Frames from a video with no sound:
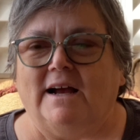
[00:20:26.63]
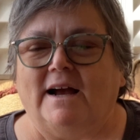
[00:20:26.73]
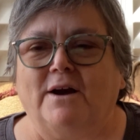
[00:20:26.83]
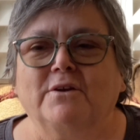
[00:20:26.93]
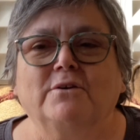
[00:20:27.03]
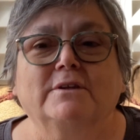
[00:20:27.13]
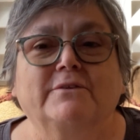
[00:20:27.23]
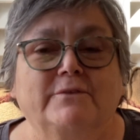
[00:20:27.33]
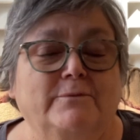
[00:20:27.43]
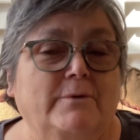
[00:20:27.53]
How do you
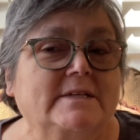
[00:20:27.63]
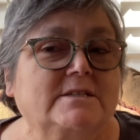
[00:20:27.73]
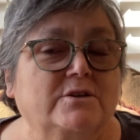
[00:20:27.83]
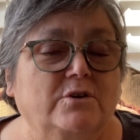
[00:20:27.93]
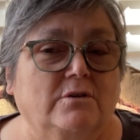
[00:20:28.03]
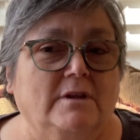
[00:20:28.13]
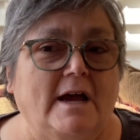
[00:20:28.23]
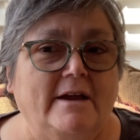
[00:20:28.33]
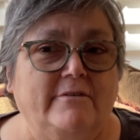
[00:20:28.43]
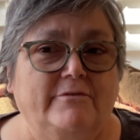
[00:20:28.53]
live the rest of your
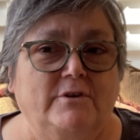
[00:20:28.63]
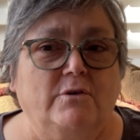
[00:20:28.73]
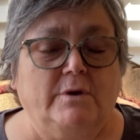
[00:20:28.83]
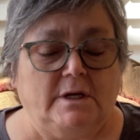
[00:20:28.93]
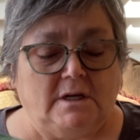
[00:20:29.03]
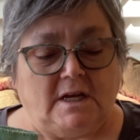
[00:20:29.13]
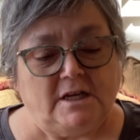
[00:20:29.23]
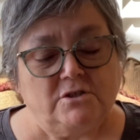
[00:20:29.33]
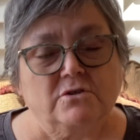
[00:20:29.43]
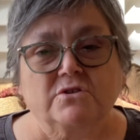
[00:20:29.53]
life knowing an
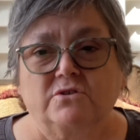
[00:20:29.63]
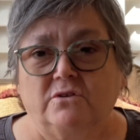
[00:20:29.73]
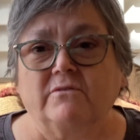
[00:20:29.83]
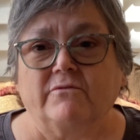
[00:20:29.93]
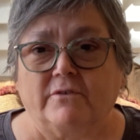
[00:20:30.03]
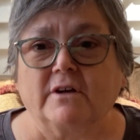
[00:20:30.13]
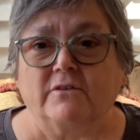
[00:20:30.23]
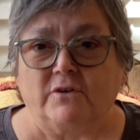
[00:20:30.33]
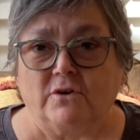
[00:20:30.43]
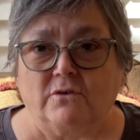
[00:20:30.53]
angel stood in front
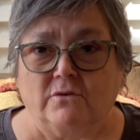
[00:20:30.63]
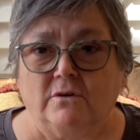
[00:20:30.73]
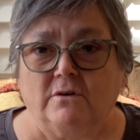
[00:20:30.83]
of you